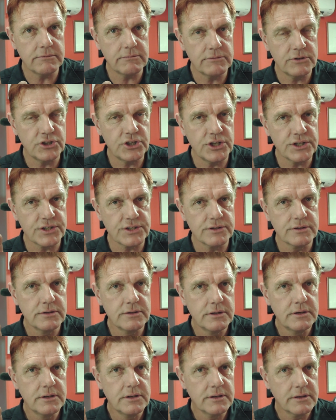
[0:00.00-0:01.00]
just
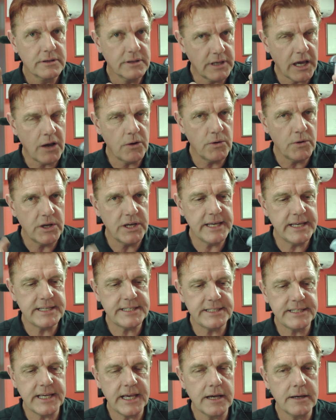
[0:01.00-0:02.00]
go
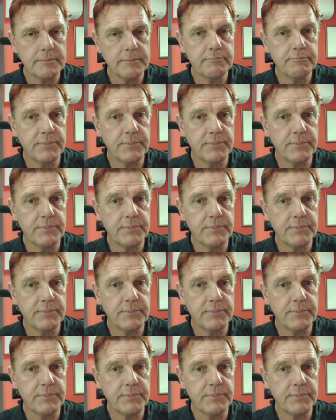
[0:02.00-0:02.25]
easier,